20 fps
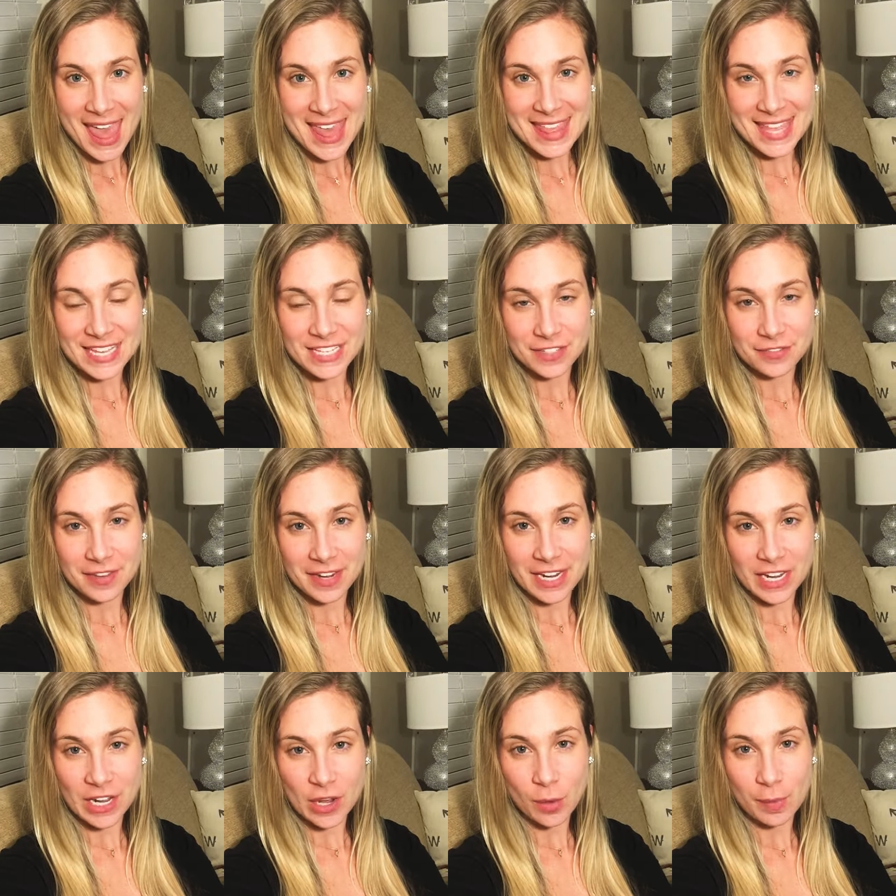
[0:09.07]
This
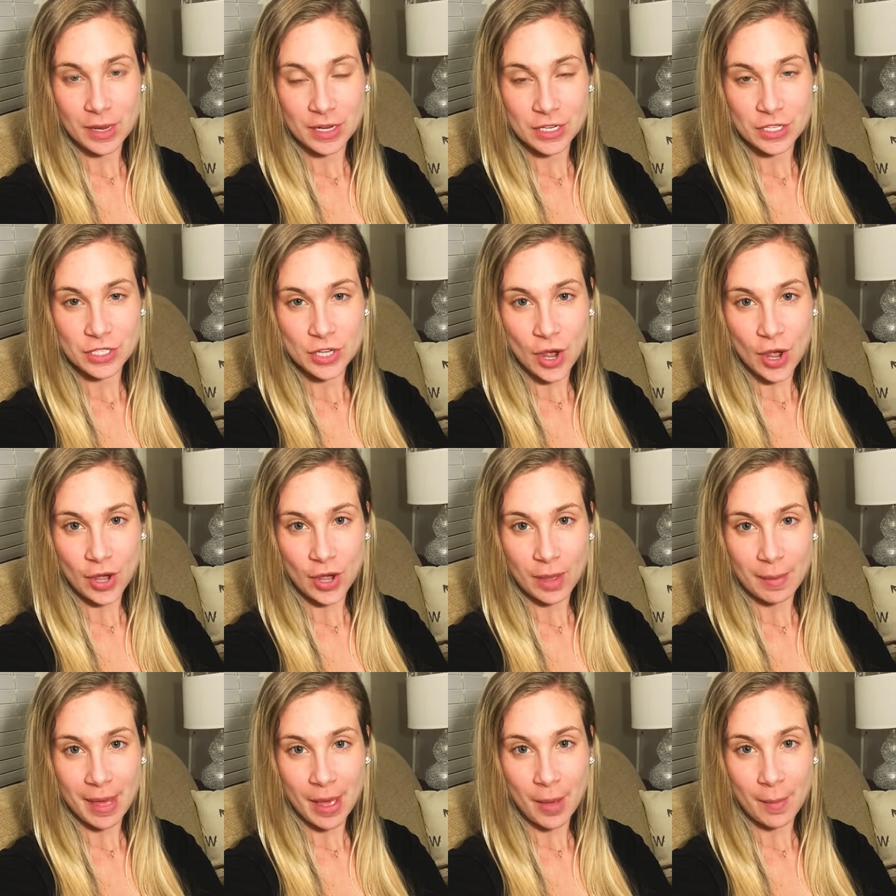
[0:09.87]
video I'm going to talk
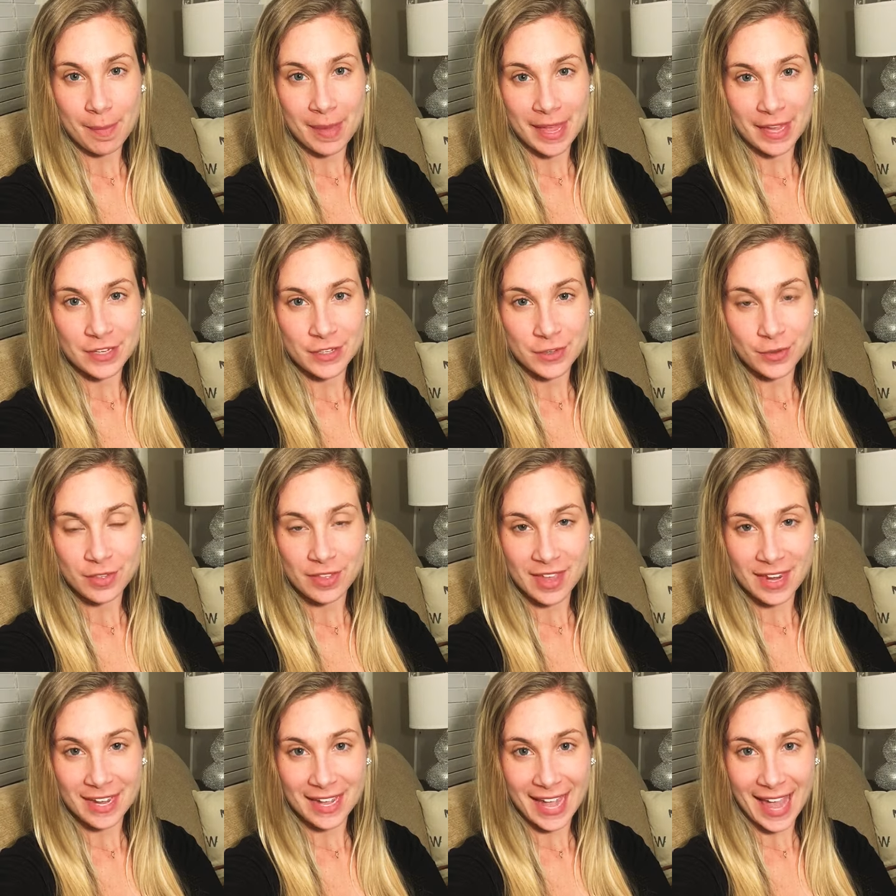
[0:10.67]
about
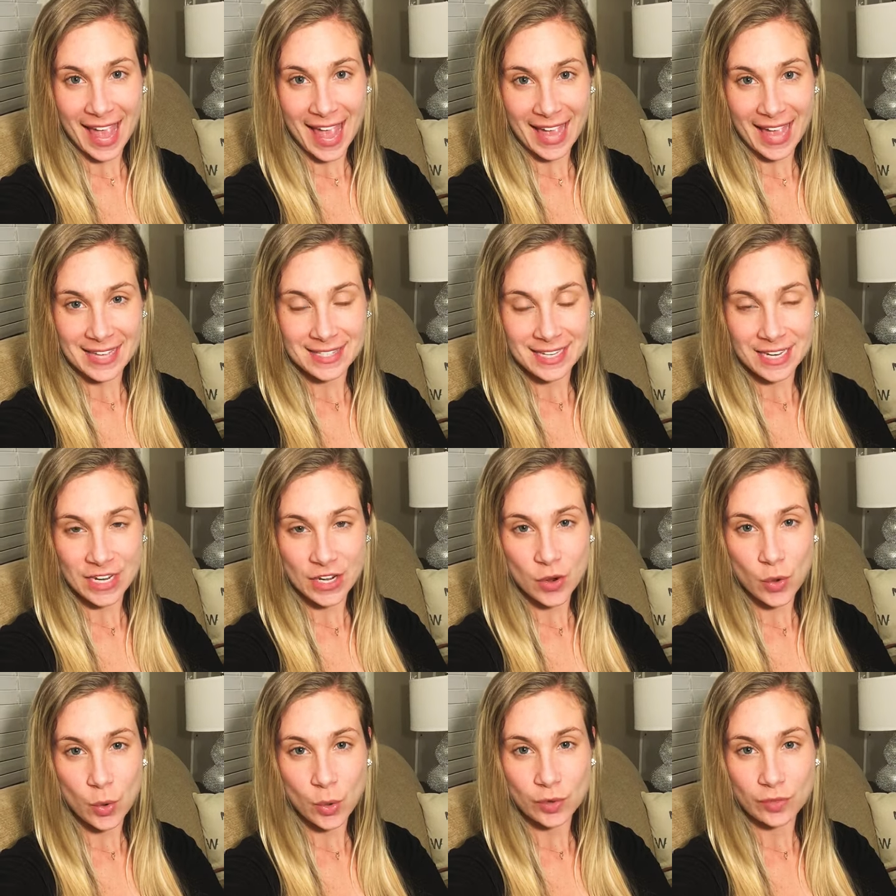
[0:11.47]
pantothenic acid
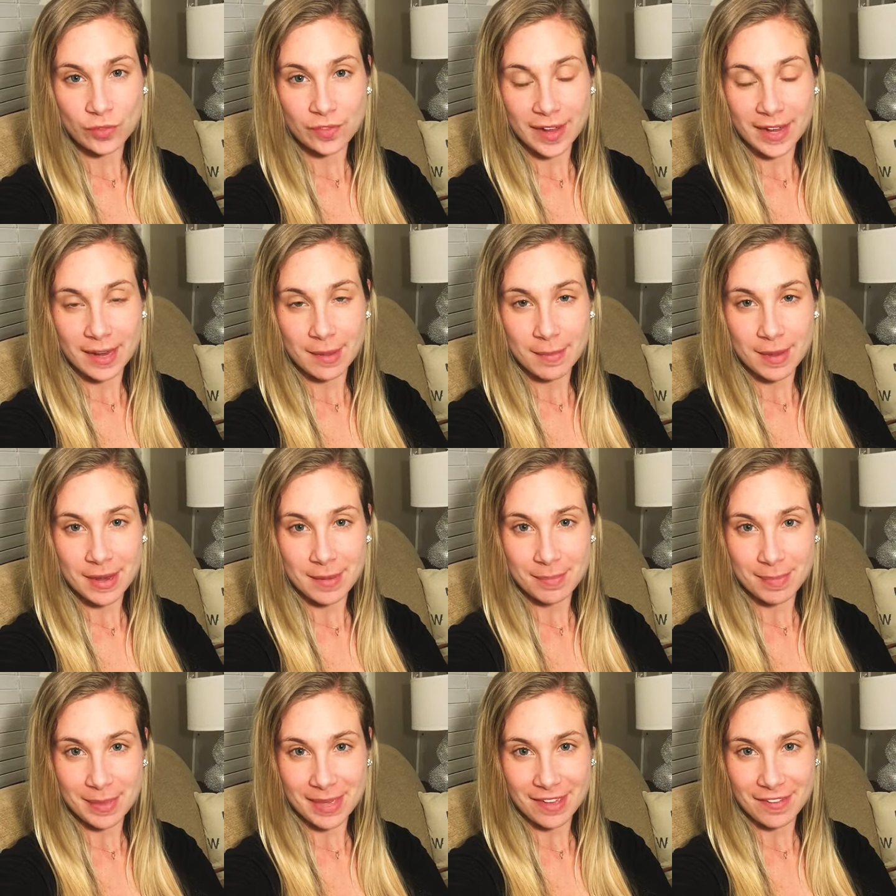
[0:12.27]
or vitamin
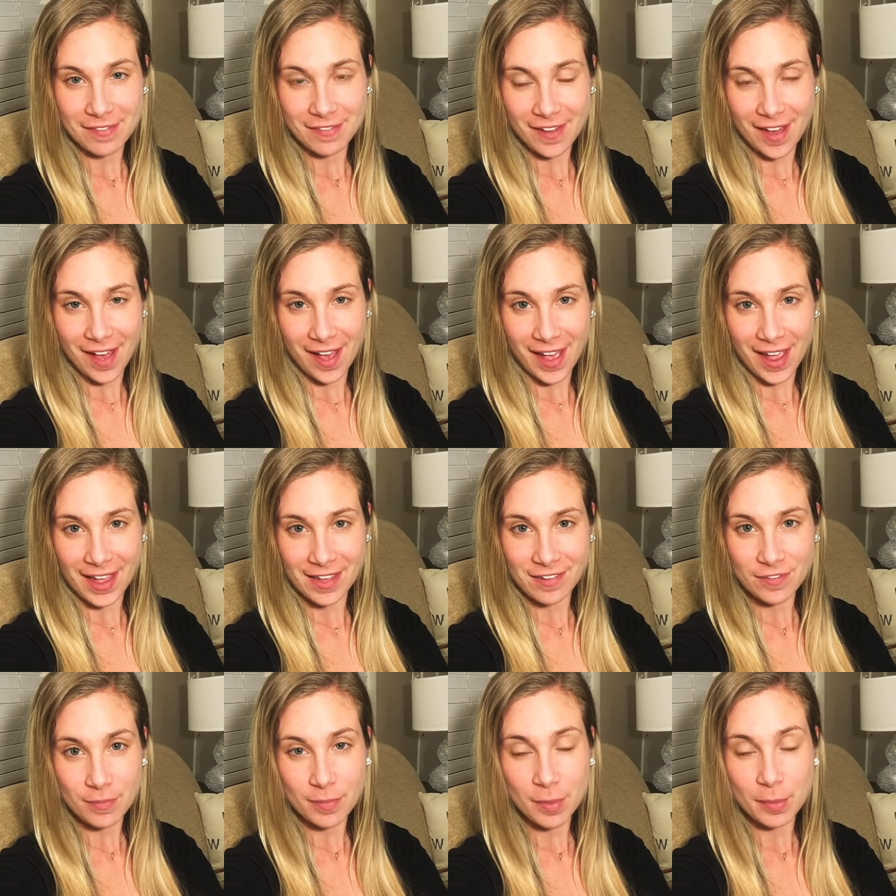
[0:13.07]

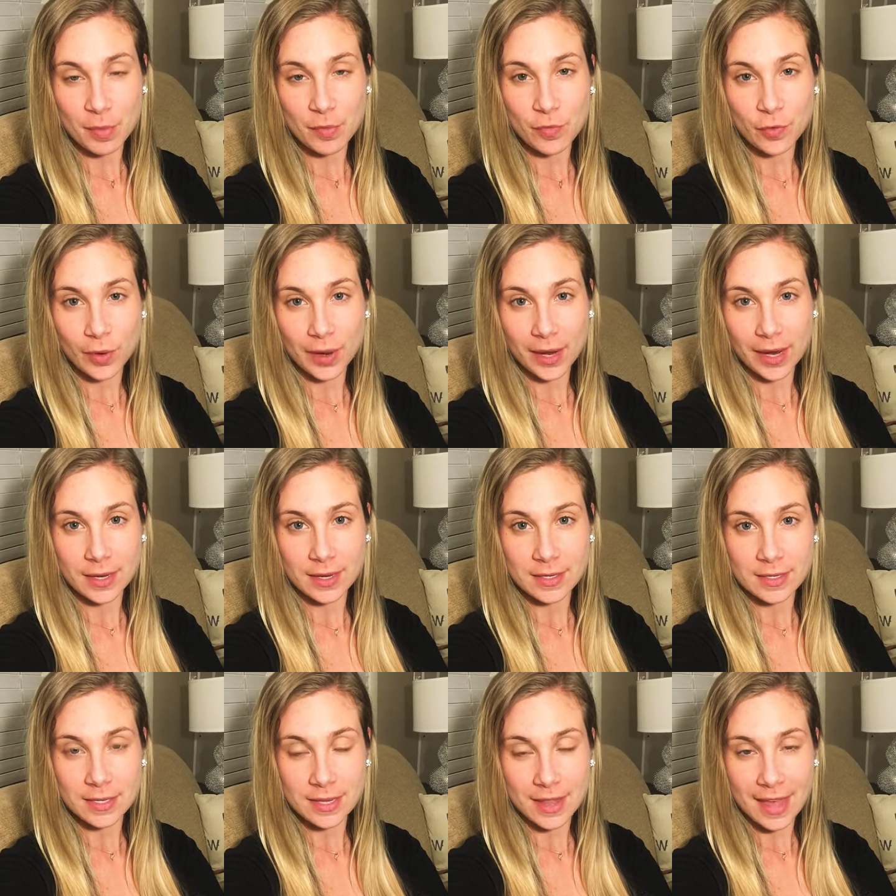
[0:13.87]
B5, but before I get
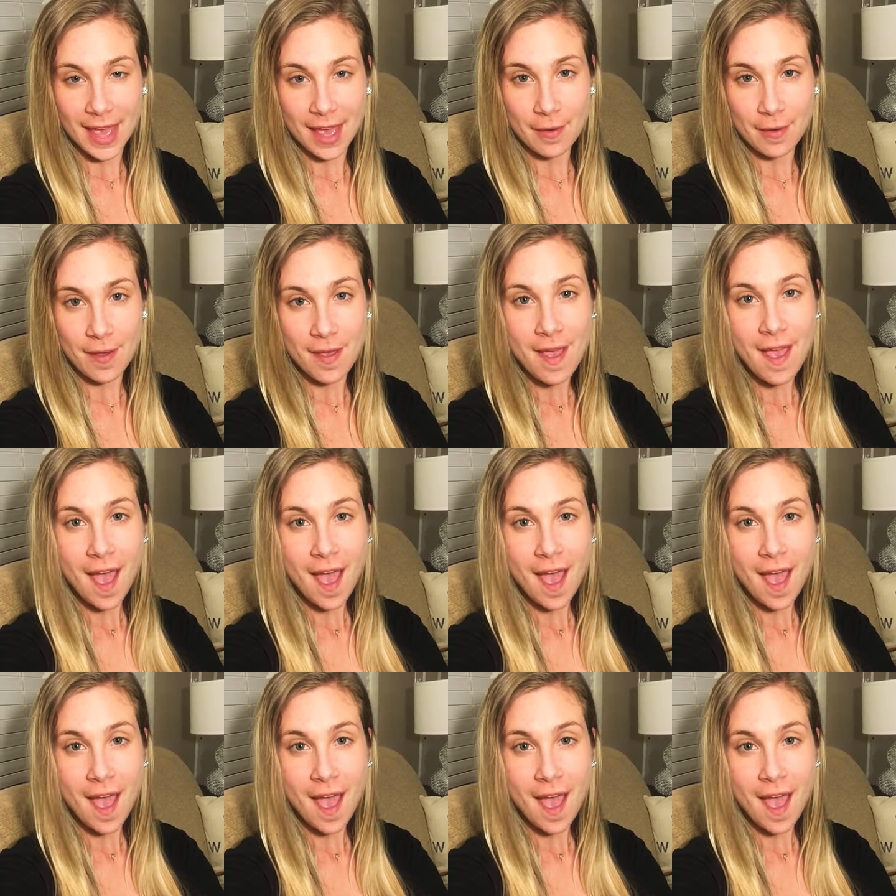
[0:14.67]
into that,